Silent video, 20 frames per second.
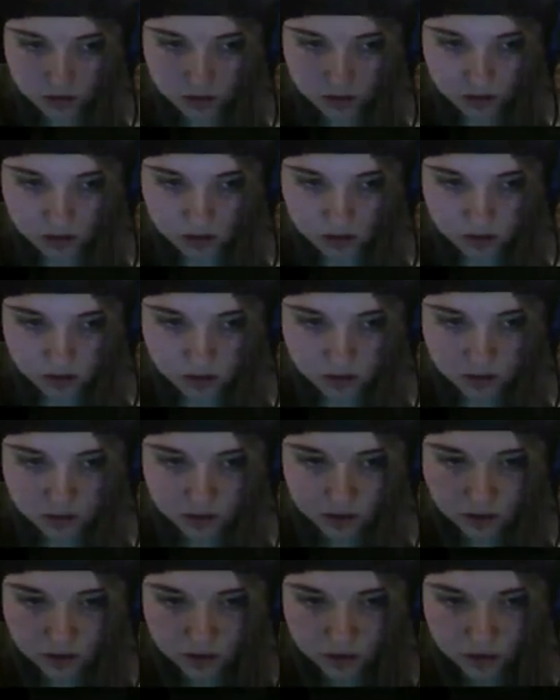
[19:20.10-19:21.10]
me though.
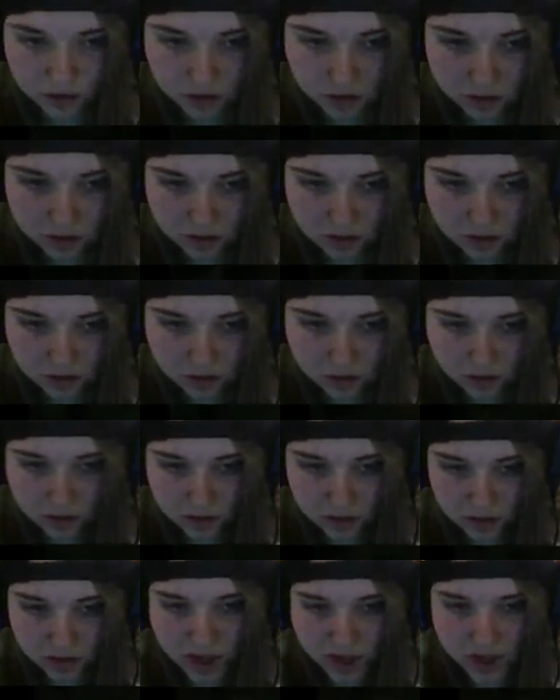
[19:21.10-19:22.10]

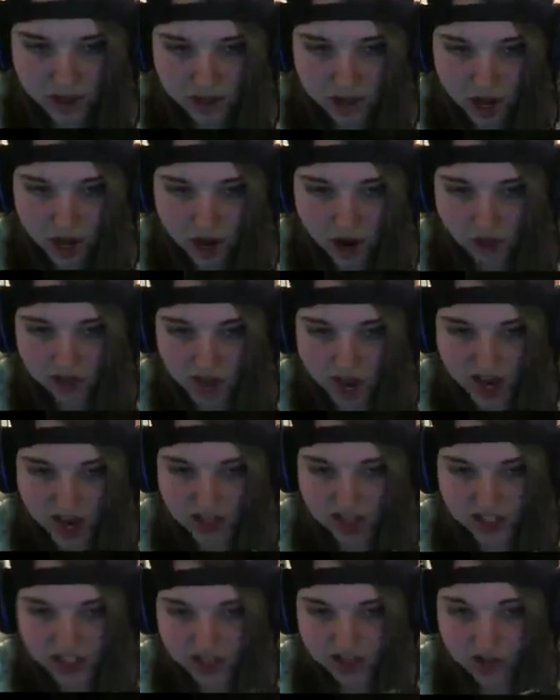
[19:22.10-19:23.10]
Hey, go
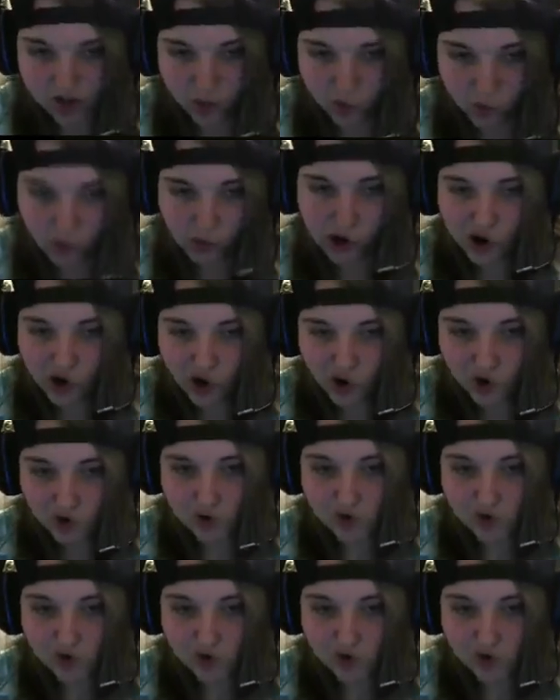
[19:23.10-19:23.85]
Daisy! Woo!